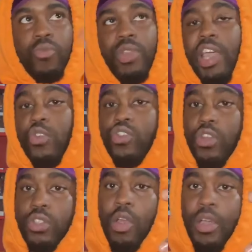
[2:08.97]
and you're
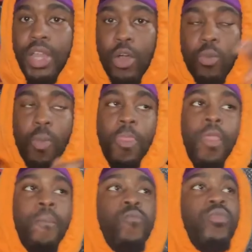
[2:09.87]
just starting out,
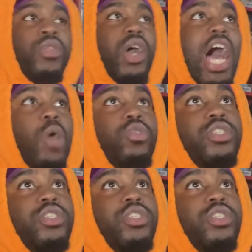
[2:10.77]
I would